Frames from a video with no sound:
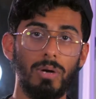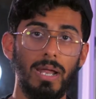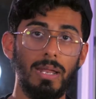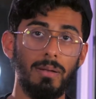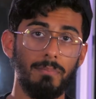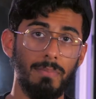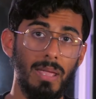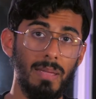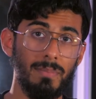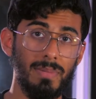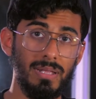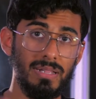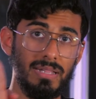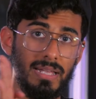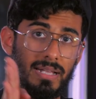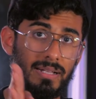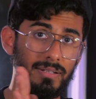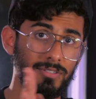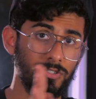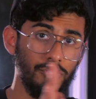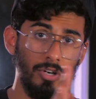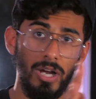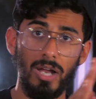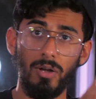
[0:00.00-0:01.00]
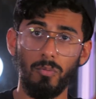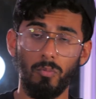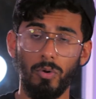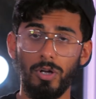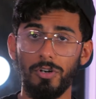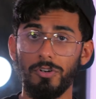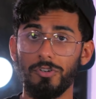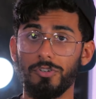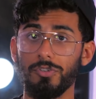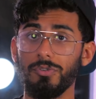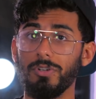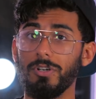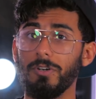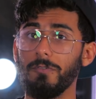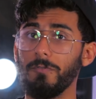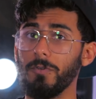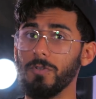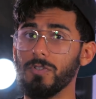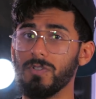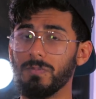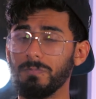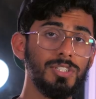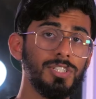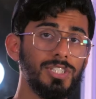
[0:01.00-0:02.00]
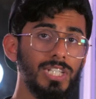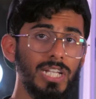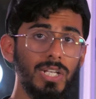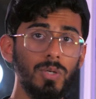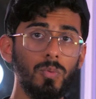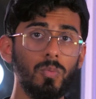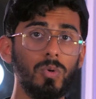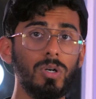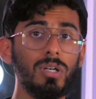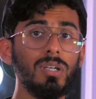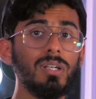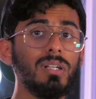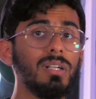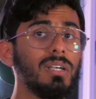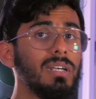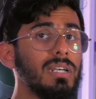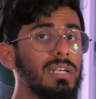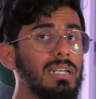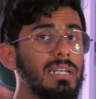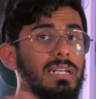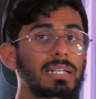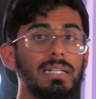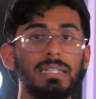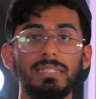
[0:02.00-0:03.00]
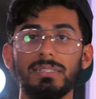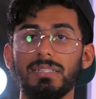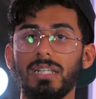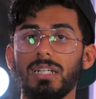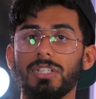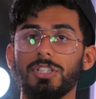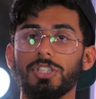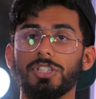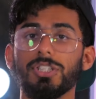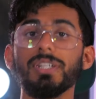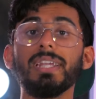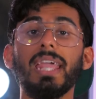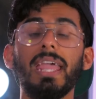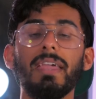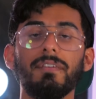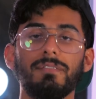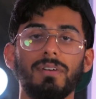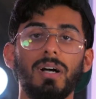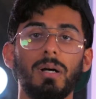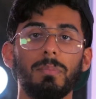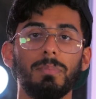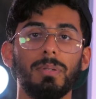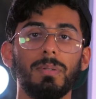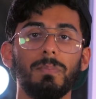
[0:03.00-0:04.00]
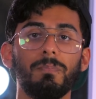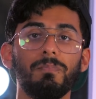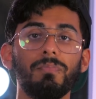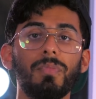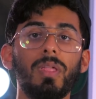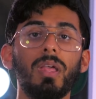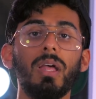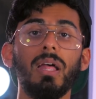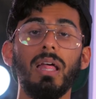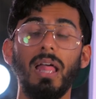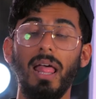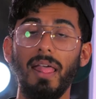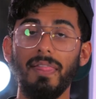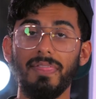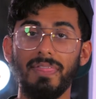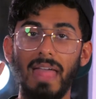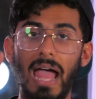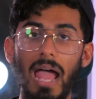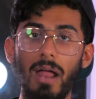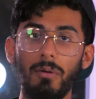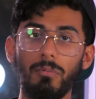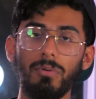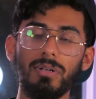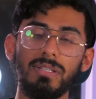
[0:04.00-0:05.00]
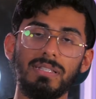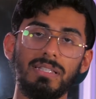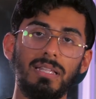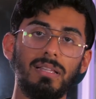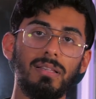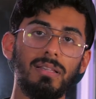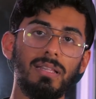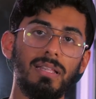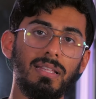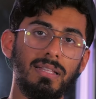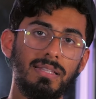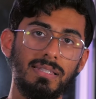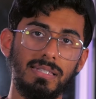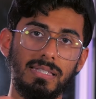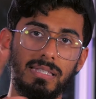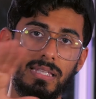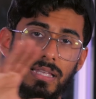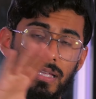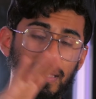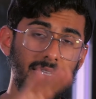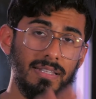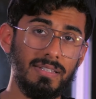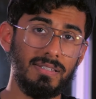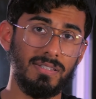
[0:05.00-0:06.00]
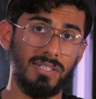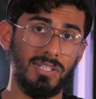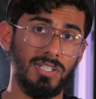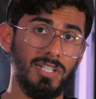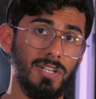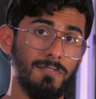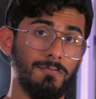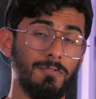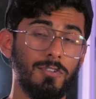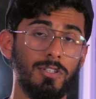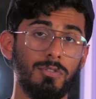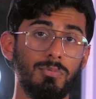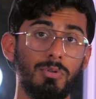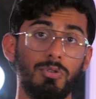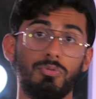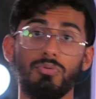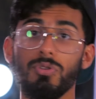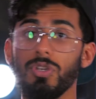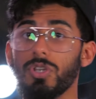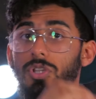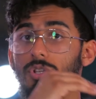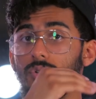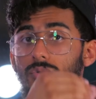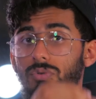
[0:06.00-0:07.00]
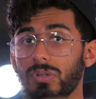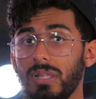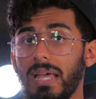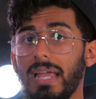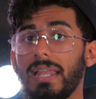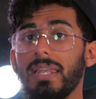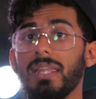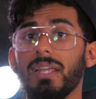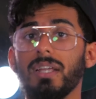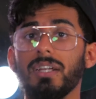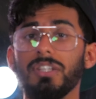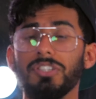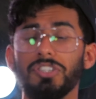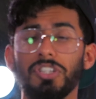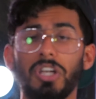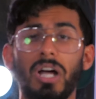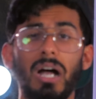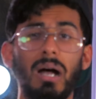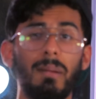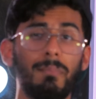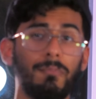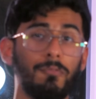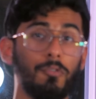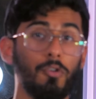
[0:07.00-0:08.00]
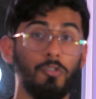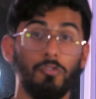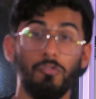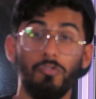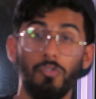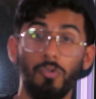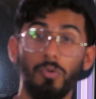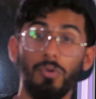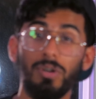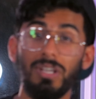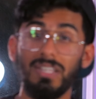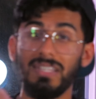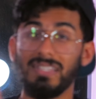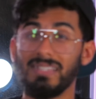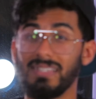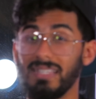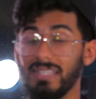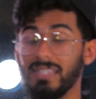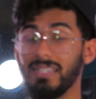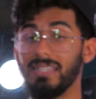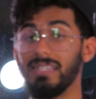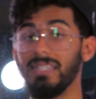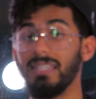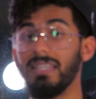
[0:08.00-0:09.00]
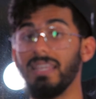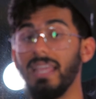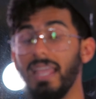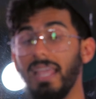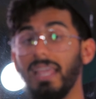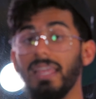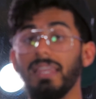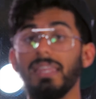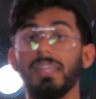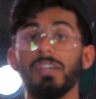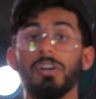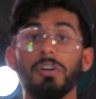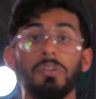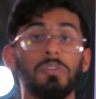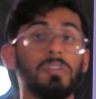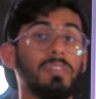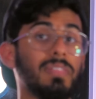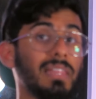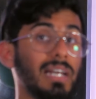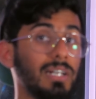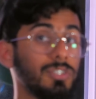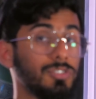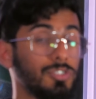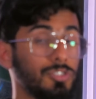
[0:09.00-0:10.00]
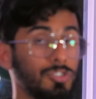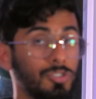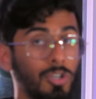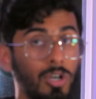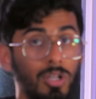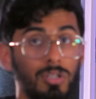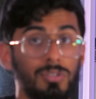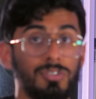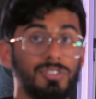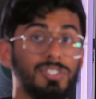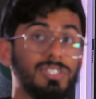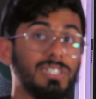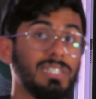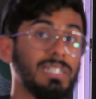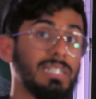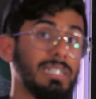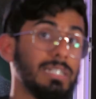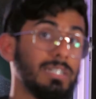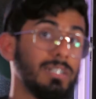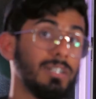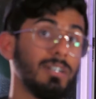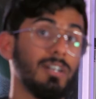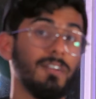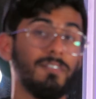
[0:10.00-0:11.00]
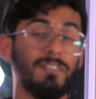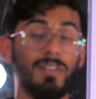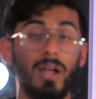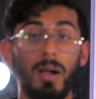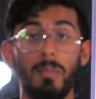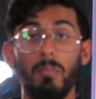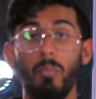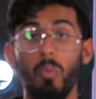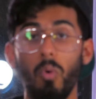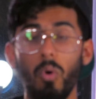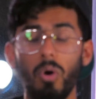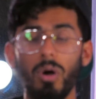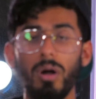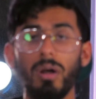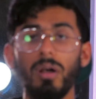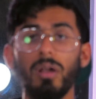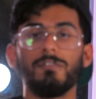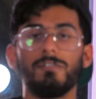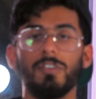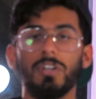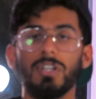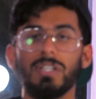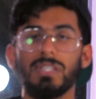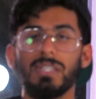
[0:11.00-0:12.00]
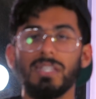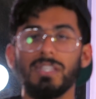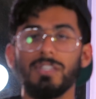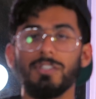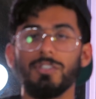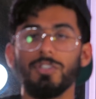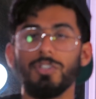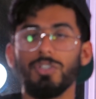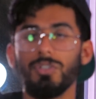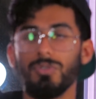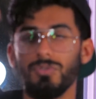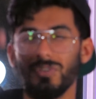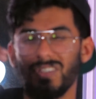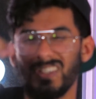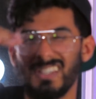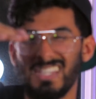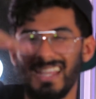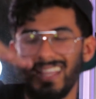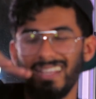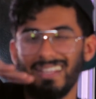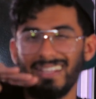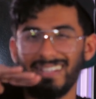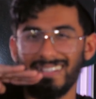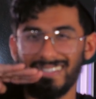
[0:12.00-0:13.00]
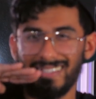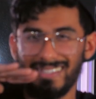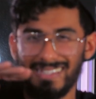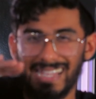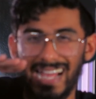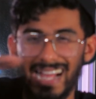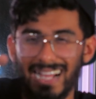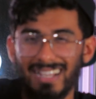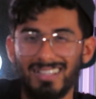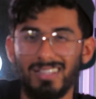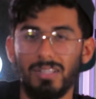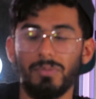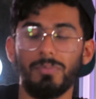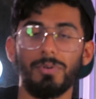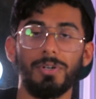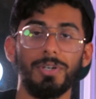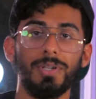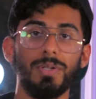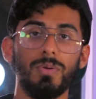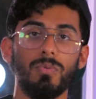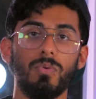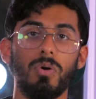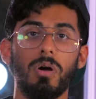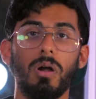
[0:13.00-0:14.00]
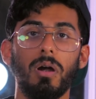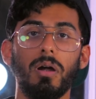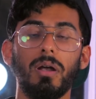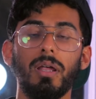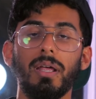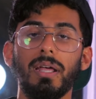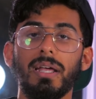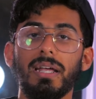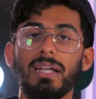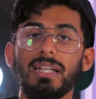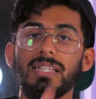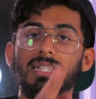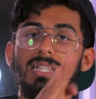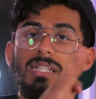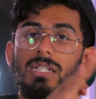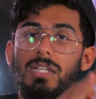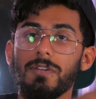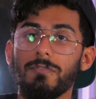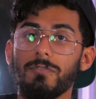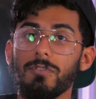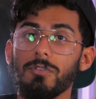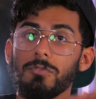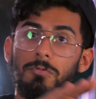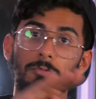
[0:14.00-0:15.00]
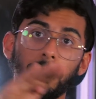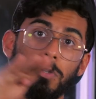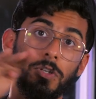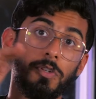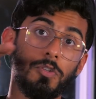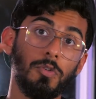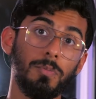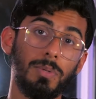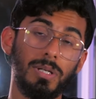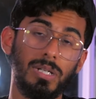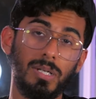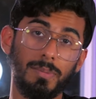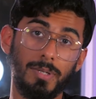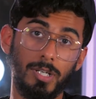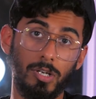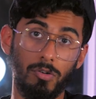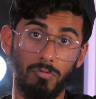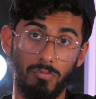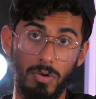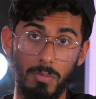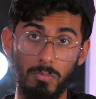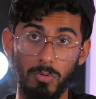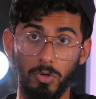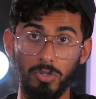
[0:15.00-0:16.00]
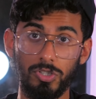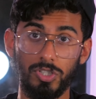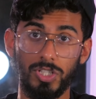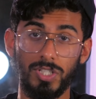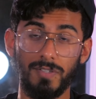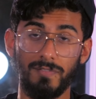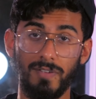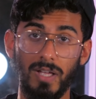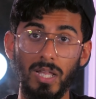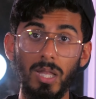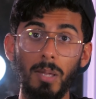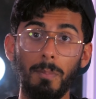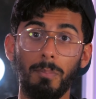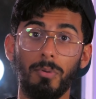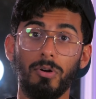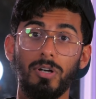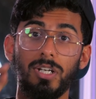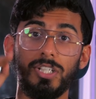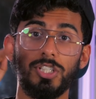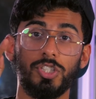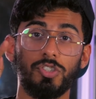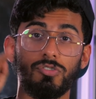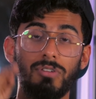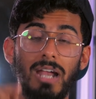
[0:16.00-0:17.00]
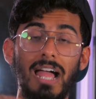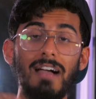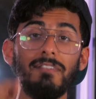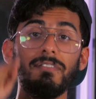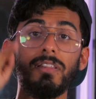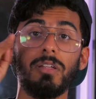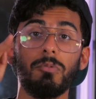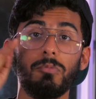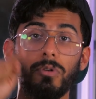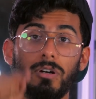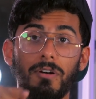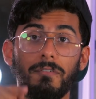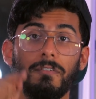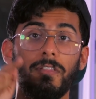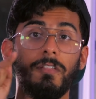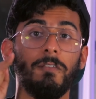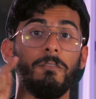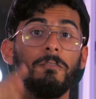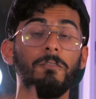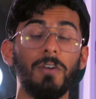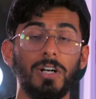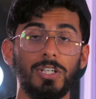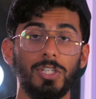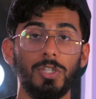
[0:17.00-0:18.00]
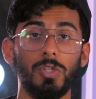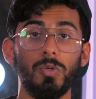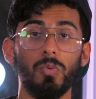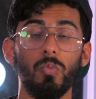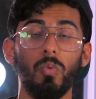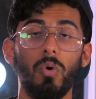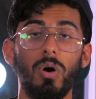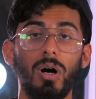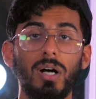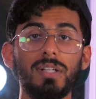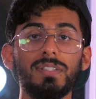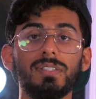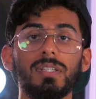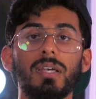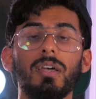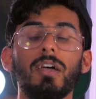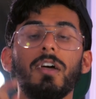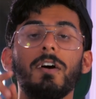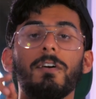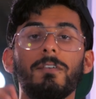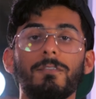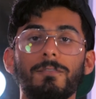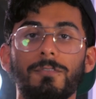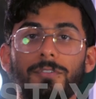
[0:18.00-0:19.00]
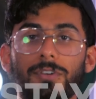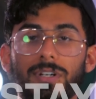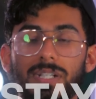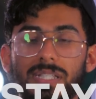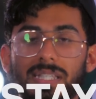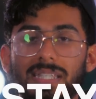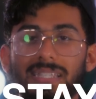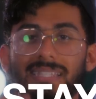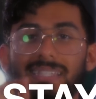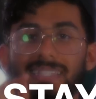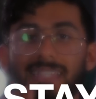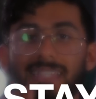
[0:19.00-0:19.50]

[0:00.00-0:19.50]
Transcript: right? Maybe they tried one or two interviews, didn't work, they just gave up. That resilience is the difference between you landing a job for 40, 60, 80, $100,000 a year, if not more, versus you staying exactly where you are. It's the difference between you becoming a remote developer and traveling wherever the fuck you want versus